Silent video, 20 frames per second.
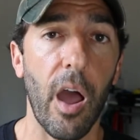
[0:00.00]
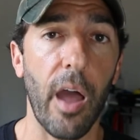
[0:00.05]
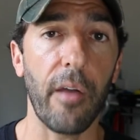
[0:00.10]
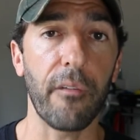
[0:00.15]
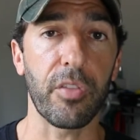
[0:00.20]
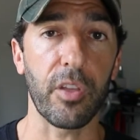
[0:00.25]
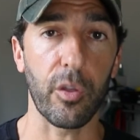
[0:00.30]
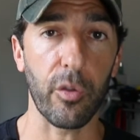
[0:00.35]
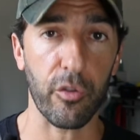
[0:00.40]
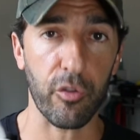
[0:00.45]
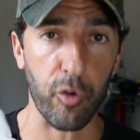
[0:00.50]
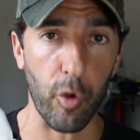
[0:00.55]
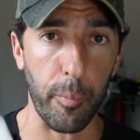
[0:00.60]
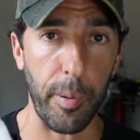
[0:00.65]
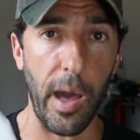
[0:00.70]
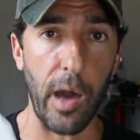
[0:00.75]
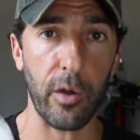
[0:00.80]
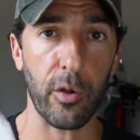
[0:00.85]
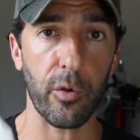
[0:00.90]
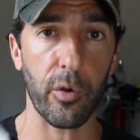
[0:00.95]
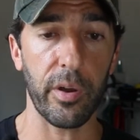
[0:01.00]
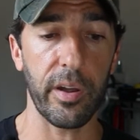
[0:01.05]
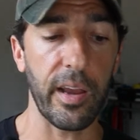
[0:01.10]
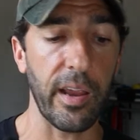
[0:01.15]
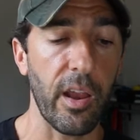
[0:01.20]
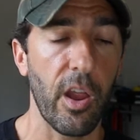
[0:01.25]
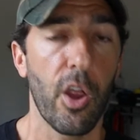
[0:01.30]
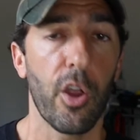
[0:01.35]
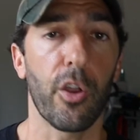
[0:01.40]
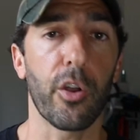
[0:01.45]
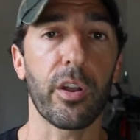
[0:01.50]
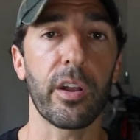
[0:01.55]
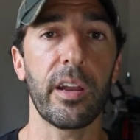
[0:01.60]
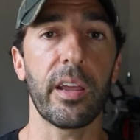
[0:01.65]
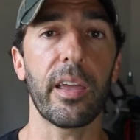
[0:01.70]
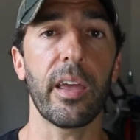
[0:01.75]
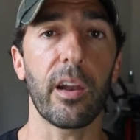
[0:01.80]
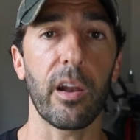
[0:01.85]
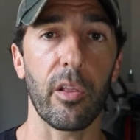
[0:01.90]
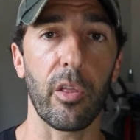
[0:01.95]
I have the glycerol powder in it, you're going
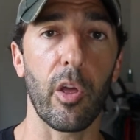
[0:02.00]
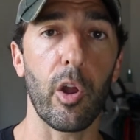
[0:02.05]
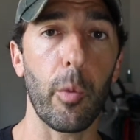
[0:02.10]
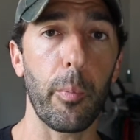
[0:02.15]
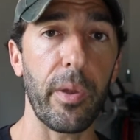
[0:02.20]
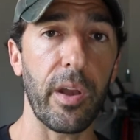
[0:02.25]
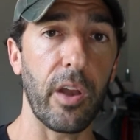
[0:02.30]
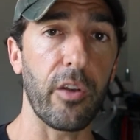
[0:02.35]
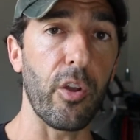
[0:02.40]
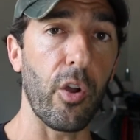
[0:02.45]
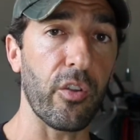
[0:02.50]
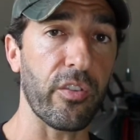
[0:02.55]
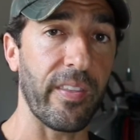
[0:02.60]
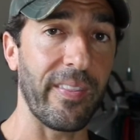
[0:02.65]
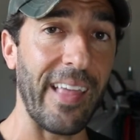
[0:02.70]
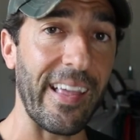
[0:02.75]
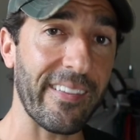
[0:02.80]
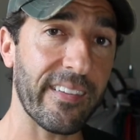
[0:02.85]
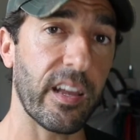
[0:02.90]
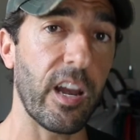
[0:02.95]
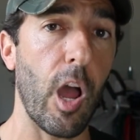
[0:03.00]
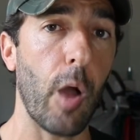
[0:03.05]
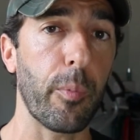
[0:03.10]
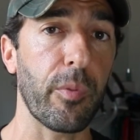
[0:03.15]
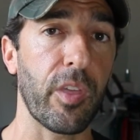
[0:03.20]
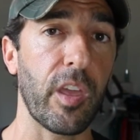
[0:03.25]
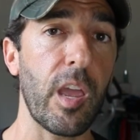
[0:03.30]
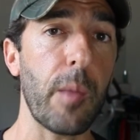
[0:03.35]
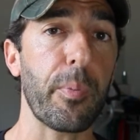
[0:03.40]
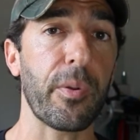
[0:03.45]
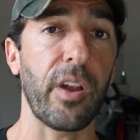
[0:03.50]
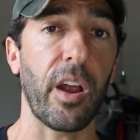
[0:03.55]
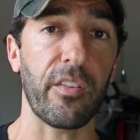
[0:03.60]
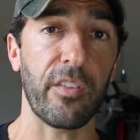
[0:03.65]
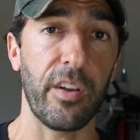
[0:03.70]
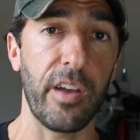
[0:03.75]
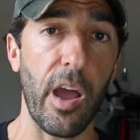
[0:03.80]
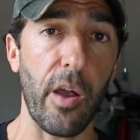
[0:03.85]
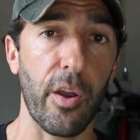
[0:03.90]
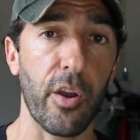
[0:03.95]
to get a little bit of dose, and that's going to help with the heat
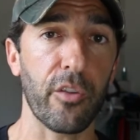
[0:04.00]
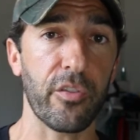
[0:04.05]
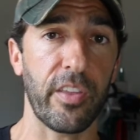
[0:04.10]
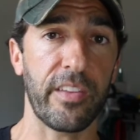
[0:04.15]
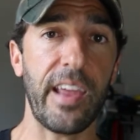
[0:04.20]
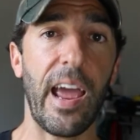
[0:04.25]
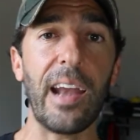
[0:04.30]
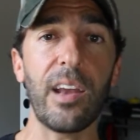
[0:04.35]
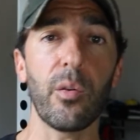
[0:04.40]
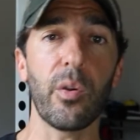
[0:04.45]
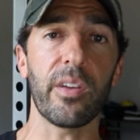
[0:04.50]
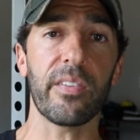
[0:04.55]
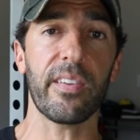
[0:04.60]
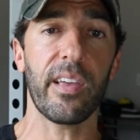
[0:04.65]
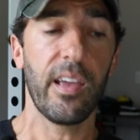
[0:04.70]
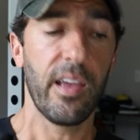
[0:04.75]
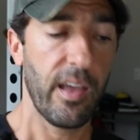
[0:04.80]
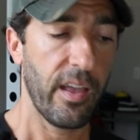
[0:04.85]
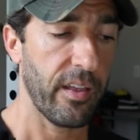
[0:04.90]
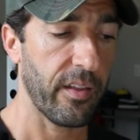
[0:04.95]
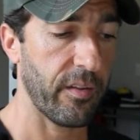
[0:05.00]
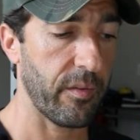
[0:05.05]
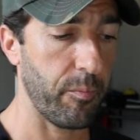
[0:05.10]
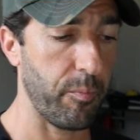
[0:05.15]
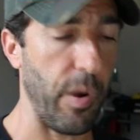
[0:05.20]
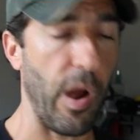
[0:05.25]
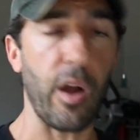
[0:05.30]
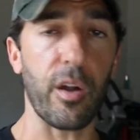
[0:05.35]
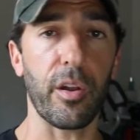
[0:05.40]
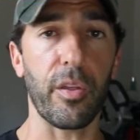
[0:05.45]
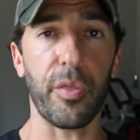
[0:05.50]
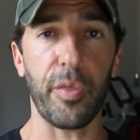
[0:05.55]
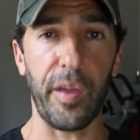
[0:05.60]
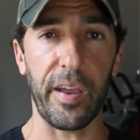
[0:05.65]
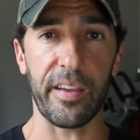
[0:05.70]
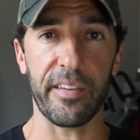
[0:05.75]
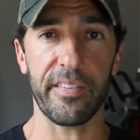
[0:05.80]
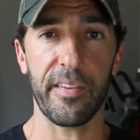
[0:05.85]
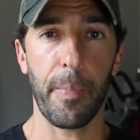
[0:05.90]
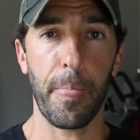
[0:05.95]
protection. Now, here's the tenuous part of
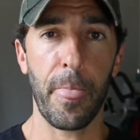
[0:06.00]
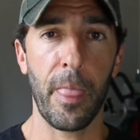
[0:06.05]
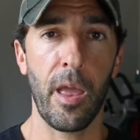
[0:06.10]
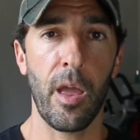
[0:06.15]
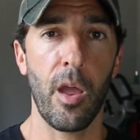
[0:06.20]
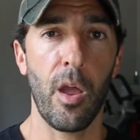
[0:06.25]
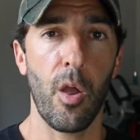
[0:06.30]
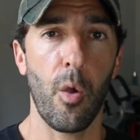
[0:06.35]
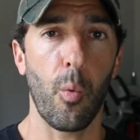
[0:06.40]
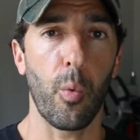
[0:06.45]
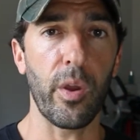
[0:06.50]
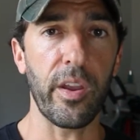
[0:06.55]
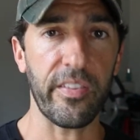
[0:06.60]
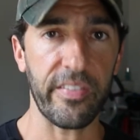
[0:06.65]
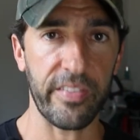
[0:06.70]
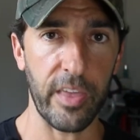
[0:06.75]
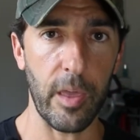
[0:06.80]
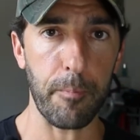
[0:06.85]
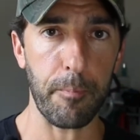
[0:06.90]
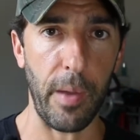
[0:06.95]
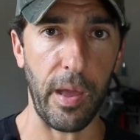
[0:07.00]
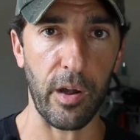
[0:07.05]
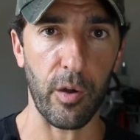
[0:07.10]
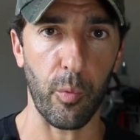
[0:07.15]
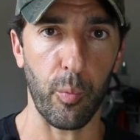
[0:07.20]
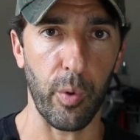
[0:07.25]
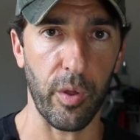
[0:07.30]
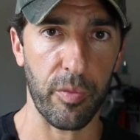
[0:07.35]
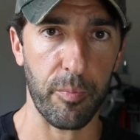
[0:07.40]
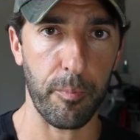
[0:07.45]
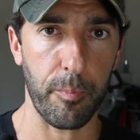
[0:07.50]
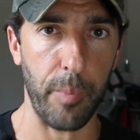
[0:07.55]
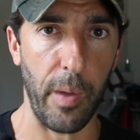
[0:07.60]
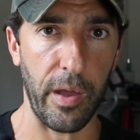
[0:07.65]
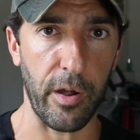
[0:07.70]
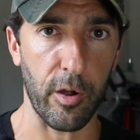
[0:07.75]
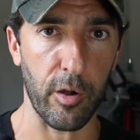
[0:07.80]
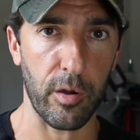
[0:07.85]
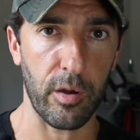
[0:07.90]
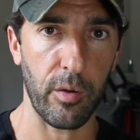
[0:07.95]
things. We sleep better,
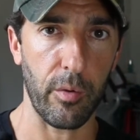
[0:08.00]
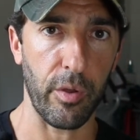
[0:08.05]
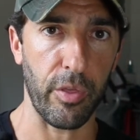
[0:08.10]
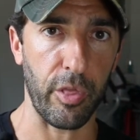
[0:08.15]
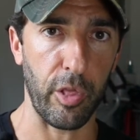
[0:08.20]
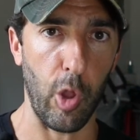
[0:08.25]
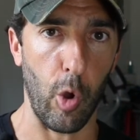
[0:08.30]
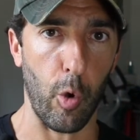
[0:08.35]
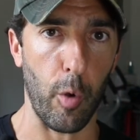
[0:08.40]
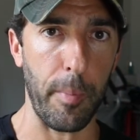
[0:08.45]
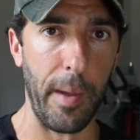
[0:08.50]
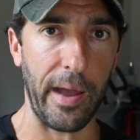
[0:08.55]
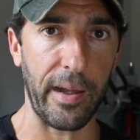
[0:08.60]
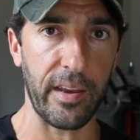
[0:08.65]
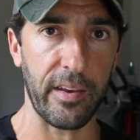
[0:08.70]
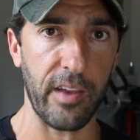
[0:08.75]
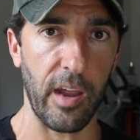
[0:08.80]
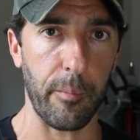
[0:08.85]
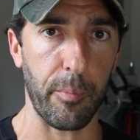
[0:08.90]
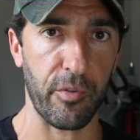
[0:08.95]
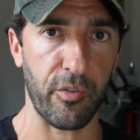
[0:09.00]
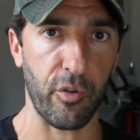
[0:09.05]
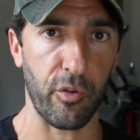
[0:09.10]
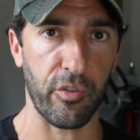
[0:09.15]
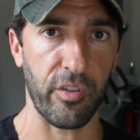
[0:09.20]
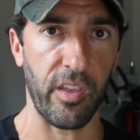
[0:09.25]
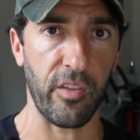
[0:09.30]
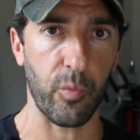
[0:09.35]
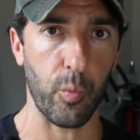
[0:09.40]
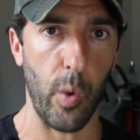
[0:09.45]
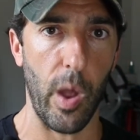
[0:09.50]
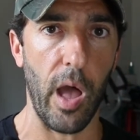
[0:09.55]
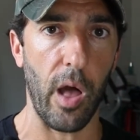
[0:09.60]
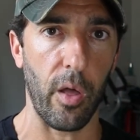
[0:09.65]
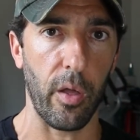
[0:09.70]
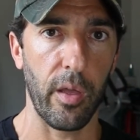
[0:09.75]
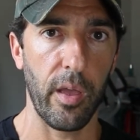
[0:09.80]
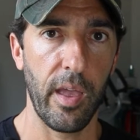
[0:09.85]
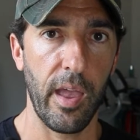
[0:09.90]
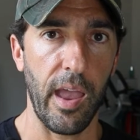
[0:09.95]
with lower body temperatures as
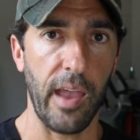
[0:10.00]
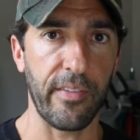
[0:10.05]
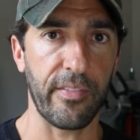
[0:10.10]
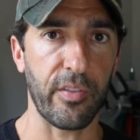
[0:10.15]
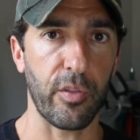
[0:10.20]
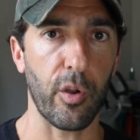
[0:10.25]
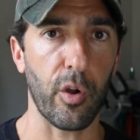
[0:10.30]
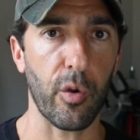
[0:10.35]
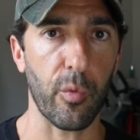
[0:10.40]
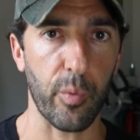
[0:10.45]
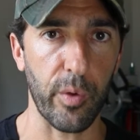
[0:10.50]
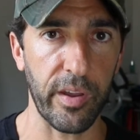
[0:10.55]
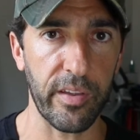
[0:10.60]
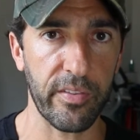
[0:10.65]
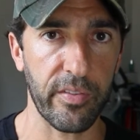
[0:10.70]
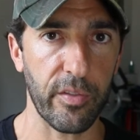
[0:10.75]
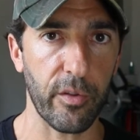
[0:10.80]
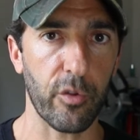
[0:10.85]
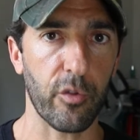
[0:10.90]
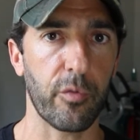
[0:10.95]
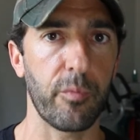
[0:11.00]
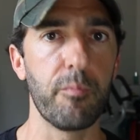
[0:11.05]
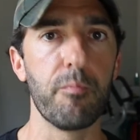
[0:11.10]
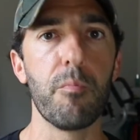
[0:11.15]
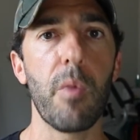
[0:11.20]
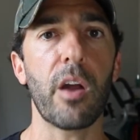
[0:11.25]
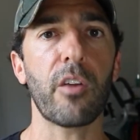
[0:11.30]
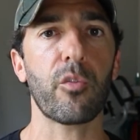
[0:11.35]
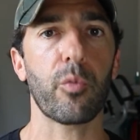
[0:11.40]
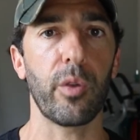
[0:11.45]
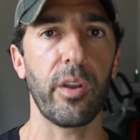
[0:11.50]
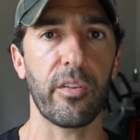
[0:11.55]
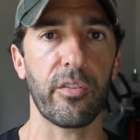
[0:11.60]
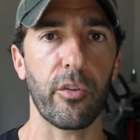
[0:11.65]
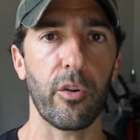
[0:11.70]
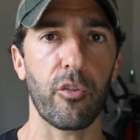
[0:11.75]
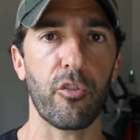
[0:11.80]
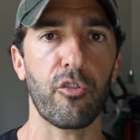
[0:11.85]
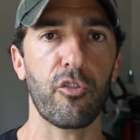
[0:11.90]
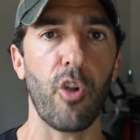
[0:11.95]
well. And so there's much
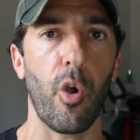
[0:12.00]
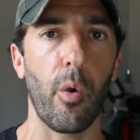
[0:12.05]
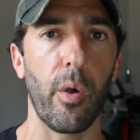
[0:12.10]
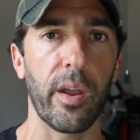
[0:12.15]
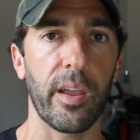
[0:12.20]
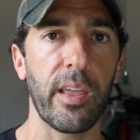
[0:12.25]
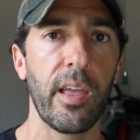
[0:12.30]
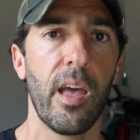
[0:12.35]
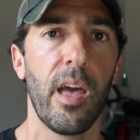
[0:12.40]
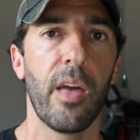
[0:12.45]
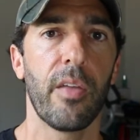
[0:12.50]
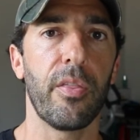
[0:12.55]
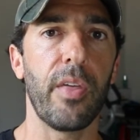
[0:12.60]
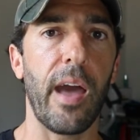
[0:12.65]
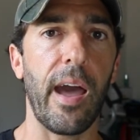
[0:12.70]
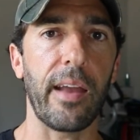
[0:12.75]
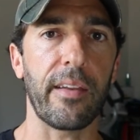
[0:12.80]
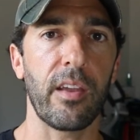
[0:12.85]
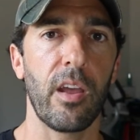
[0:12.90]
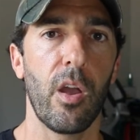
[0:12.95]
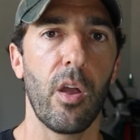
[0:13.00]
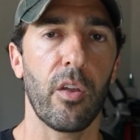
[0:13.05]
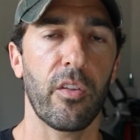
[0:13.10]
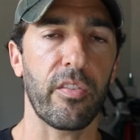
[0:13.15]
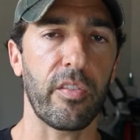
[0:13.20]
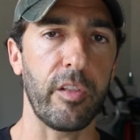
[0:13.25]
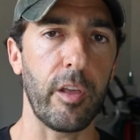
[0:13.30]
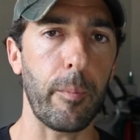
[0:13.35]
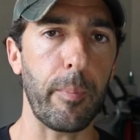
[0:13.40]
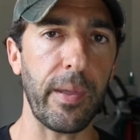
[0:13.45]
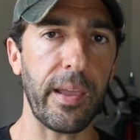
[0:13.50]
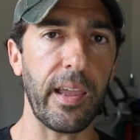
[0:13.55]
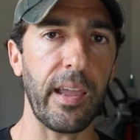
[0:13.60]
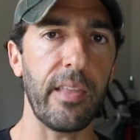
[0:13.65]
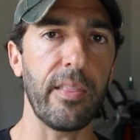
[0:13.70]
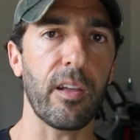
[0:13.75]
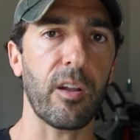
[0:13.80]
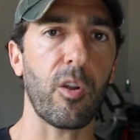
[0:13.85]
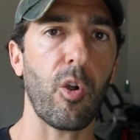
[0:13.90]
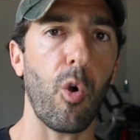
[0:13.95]
research showing that sleeping
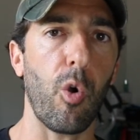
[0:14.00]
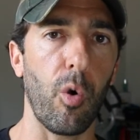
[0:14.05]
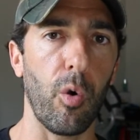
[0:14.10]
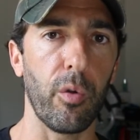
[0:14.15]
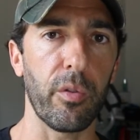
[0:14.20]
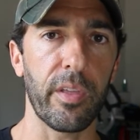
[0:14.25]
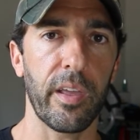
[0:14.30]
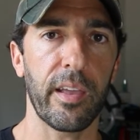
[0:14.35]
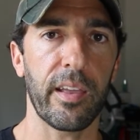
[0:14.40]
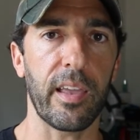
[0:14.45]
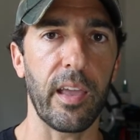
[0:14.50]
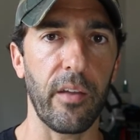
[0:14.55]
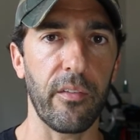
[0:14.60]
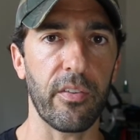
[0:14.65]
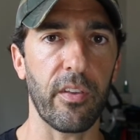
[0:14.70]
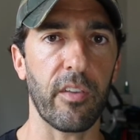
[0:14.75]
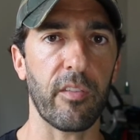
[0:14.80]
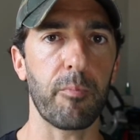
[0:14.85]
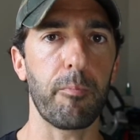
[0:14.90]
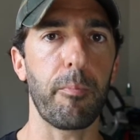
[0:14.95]
in the cold gives us